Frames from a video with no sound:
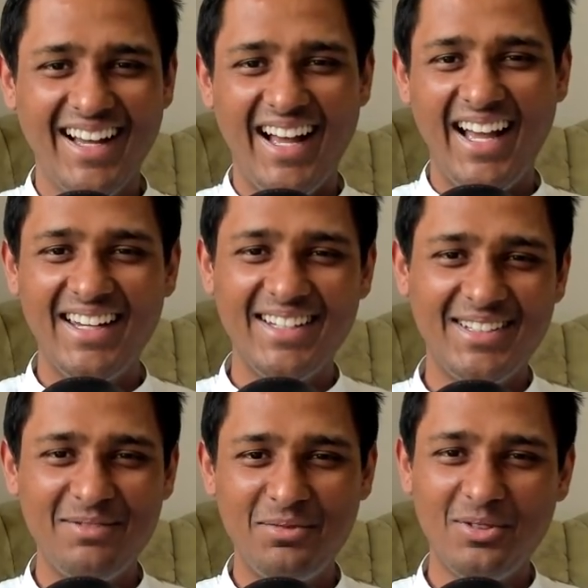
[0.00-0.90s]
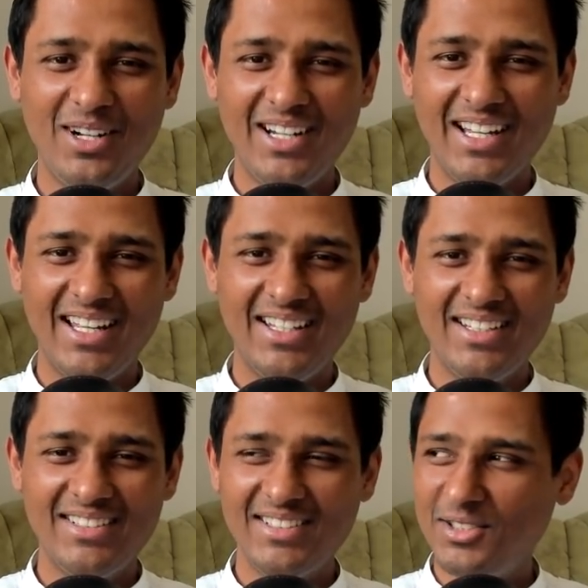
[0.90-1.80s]
I reciprocate
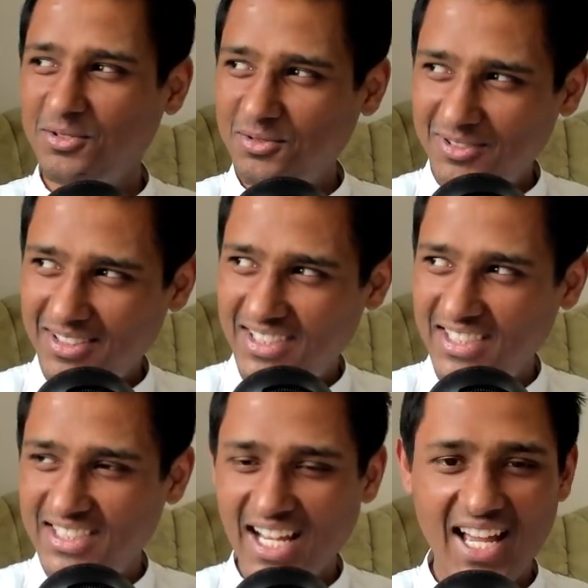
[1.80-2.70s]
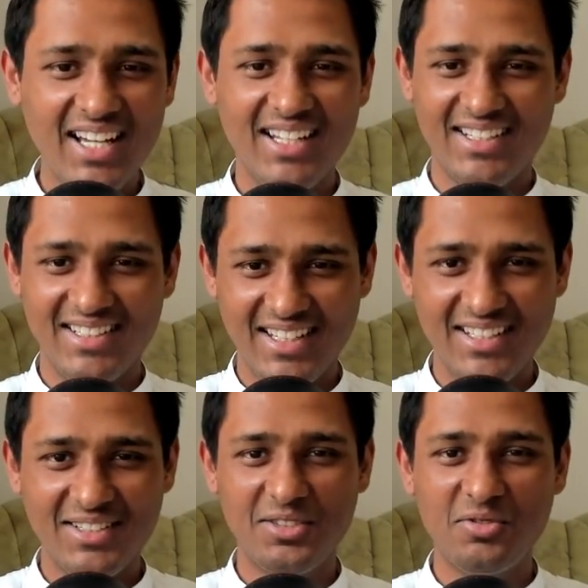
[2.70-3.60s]
as you desire.
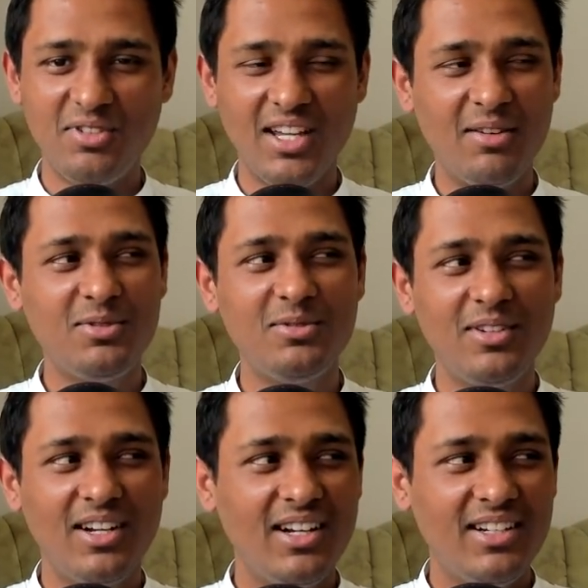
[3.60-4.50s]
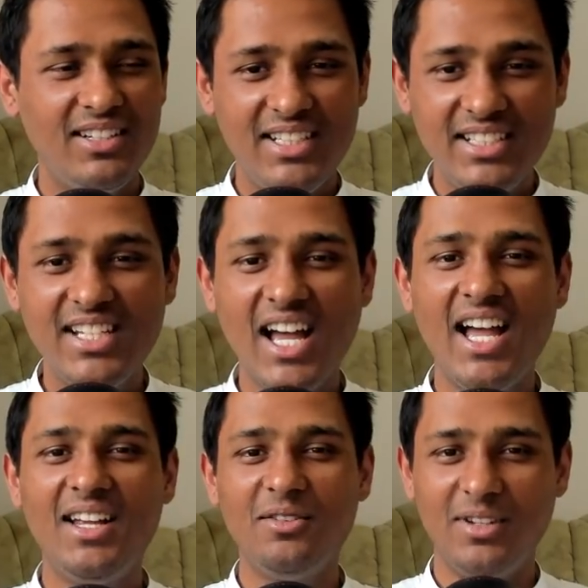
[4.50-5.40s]
Yes, so we have to
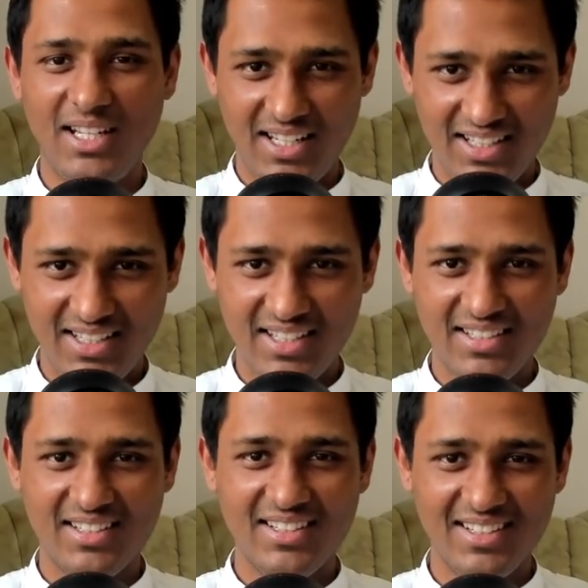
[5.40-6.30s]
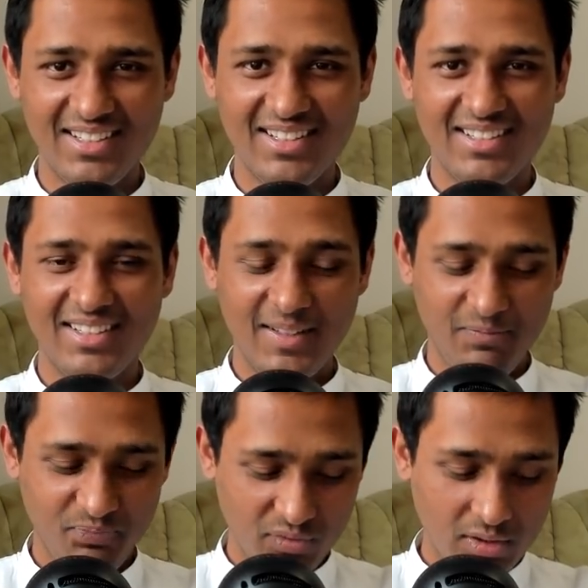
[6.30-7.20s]
desire well. Yes.
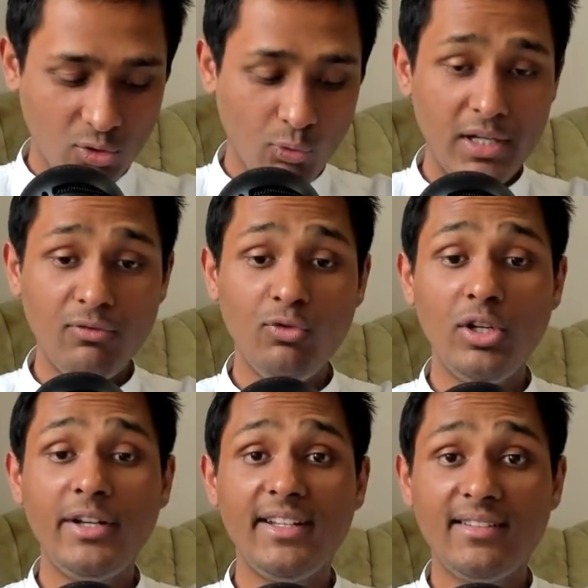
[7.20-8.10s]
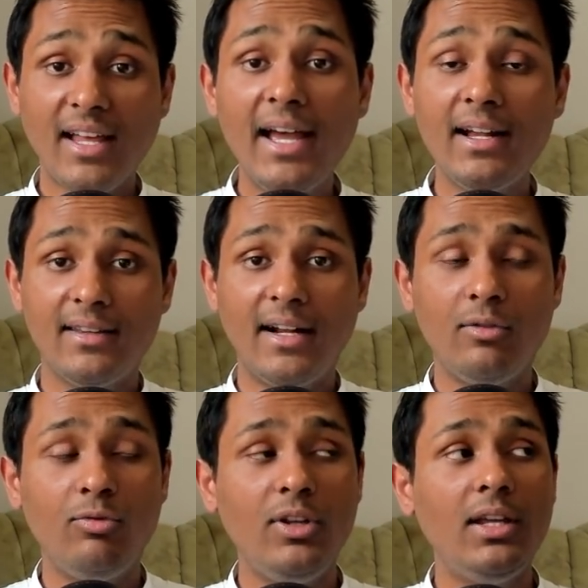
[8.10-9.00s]
So when we desire that,
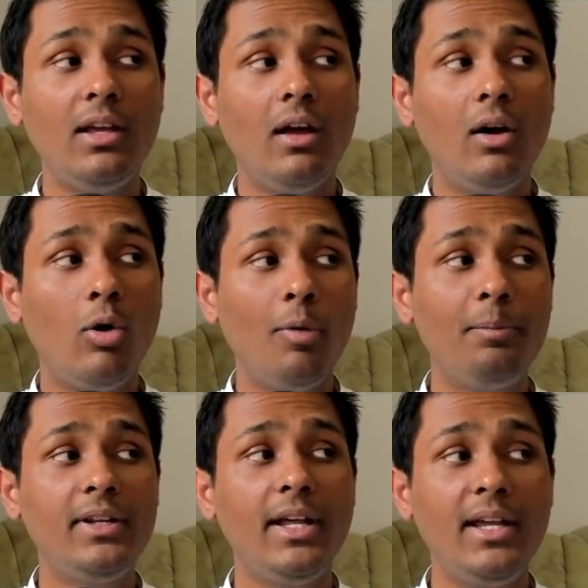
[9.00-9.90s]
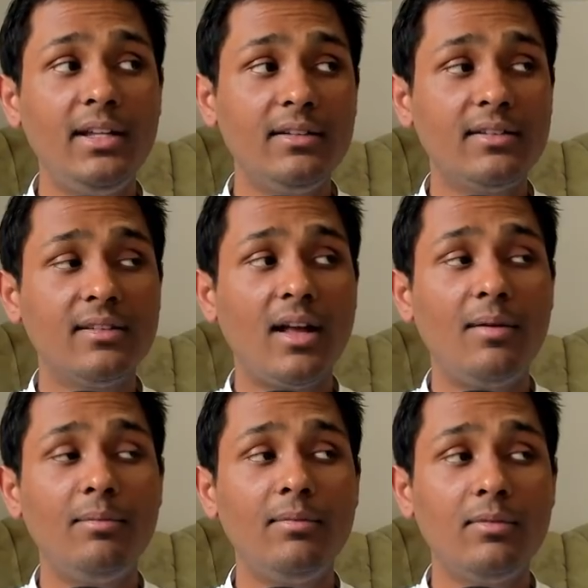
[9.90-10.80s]
we obtain
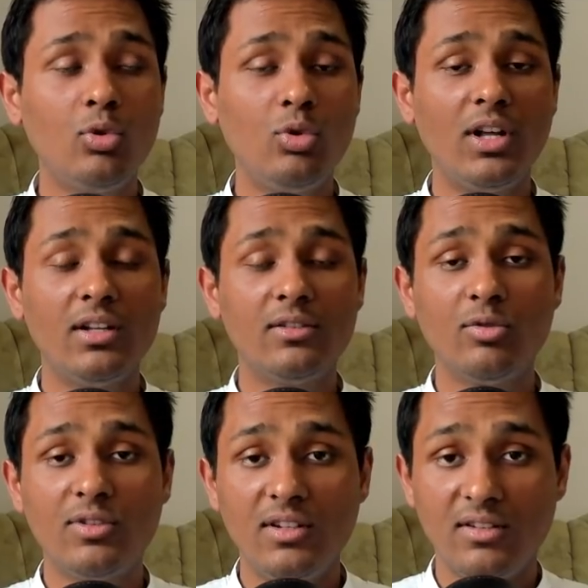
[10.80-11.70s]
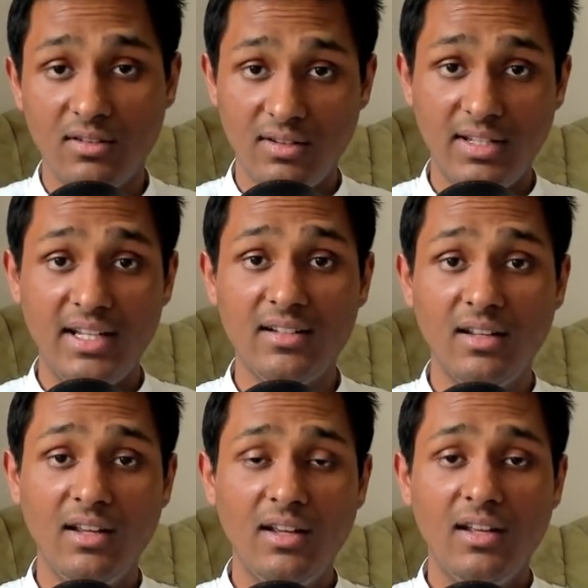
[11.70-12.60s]
some good association. Then,
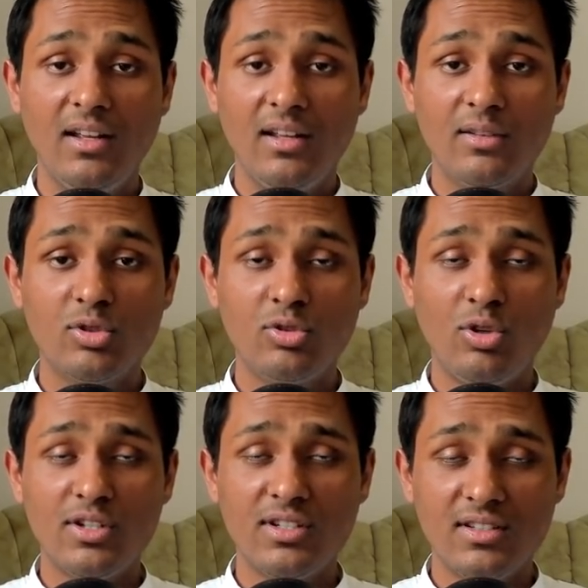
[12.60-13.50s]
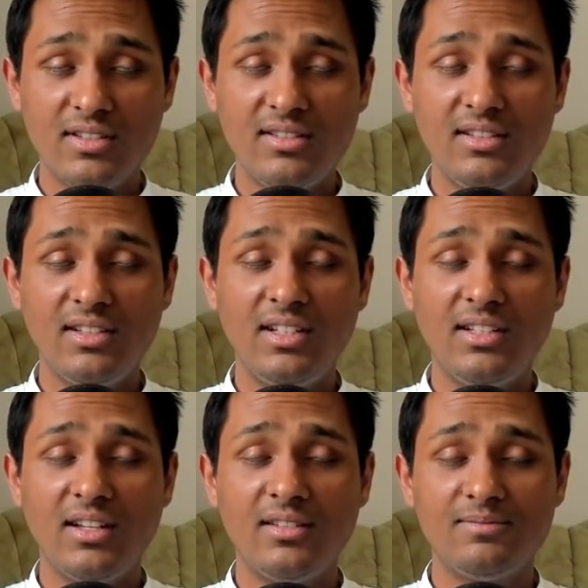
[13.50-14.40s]
because Lord Krishna says in the
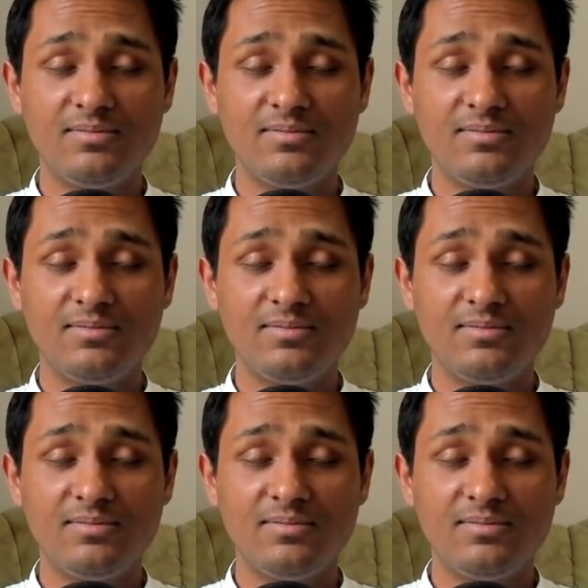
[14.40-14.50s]
Gita,